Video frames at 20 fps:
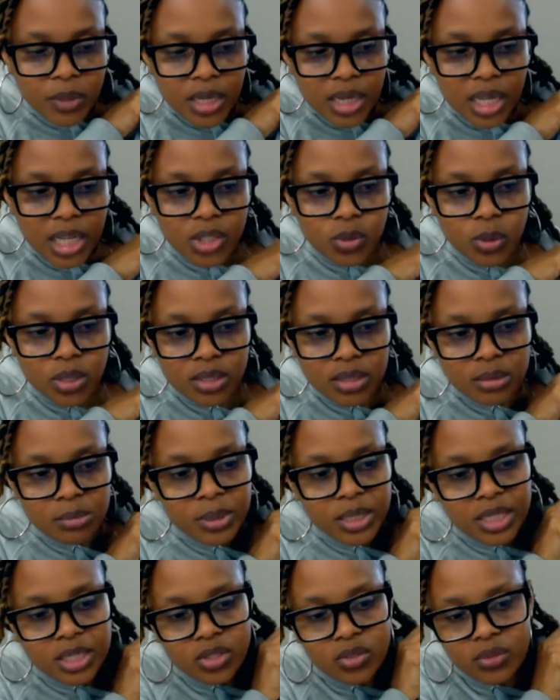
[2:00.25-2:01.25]
It's one of the
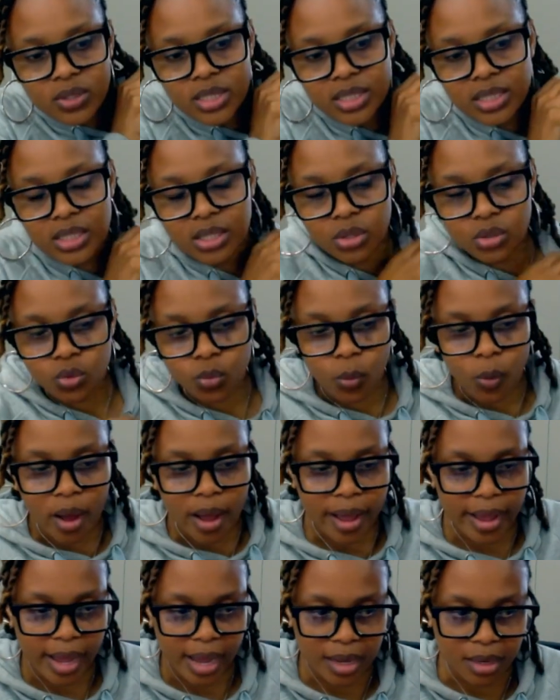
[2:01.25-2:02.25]
biggest reasons
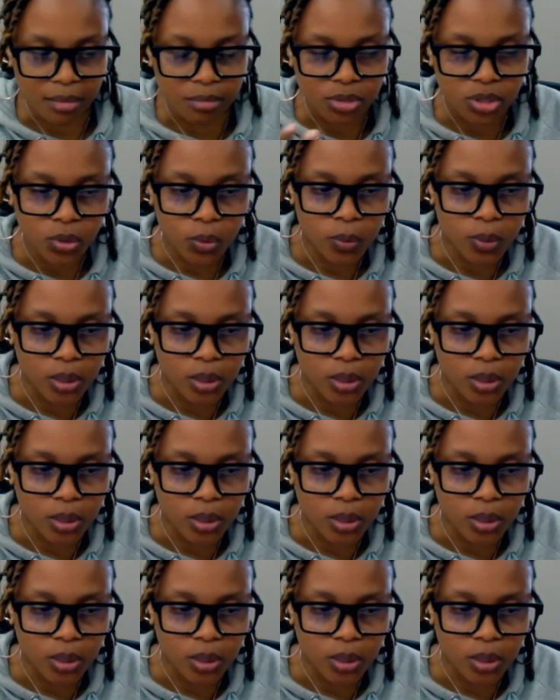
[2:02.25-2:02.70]
why I am so